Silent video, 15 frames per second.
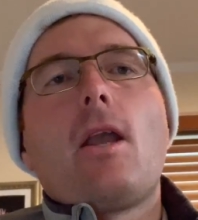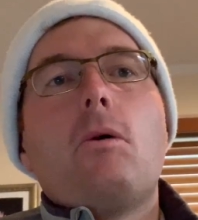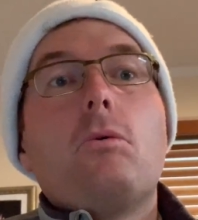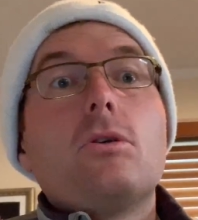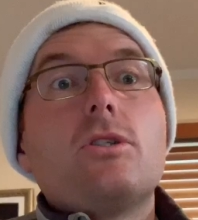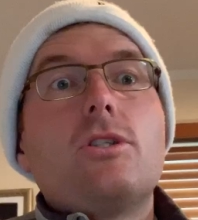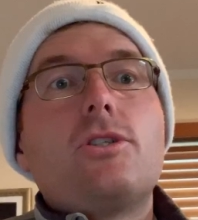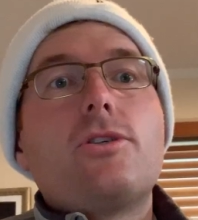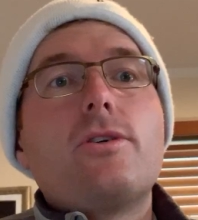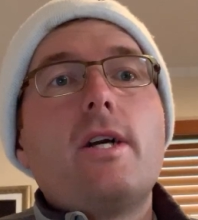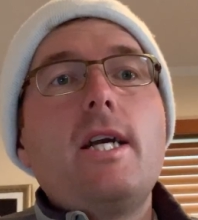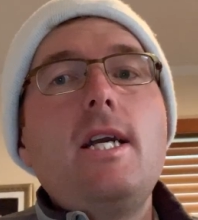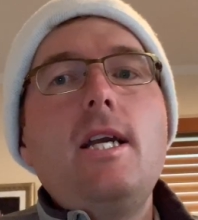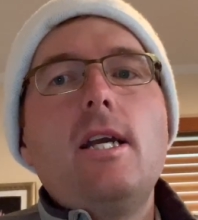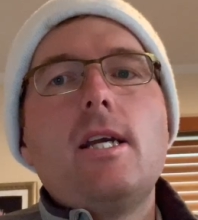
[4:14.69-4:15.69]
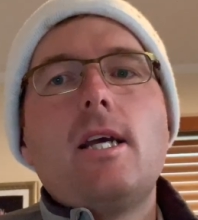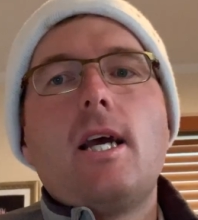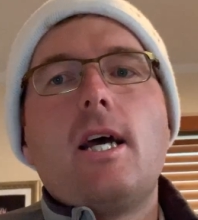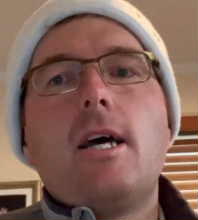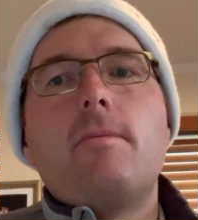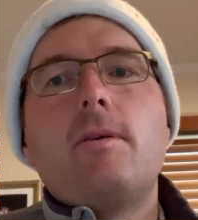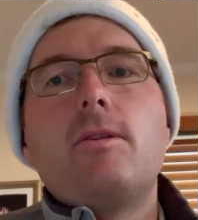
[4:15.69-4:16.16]
was a tree,
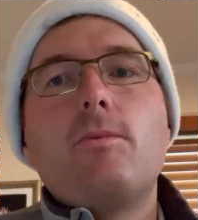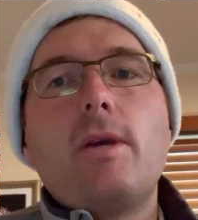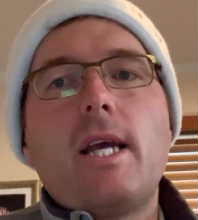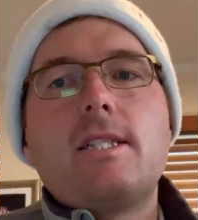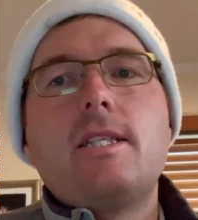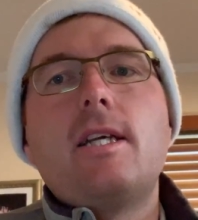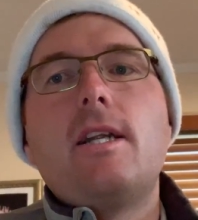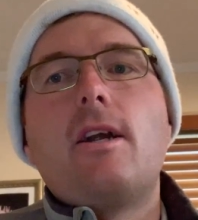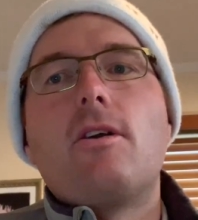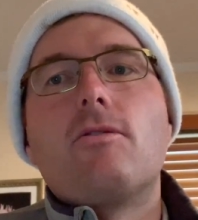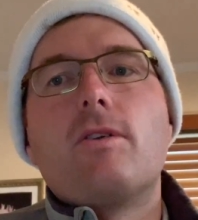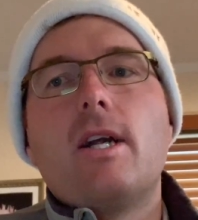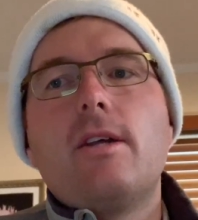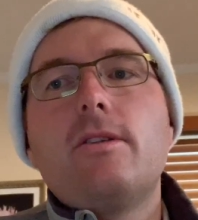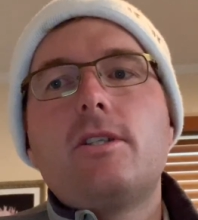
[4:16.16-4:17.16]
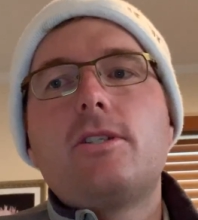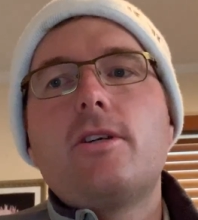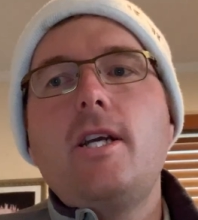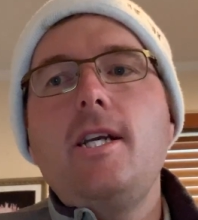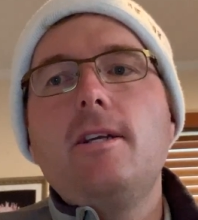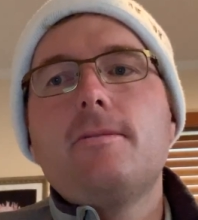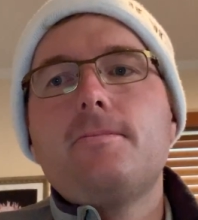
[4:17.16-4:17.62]
and we had to hit it around the
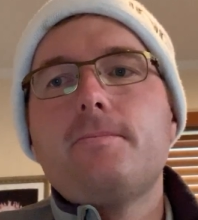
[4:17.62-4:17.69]
tree.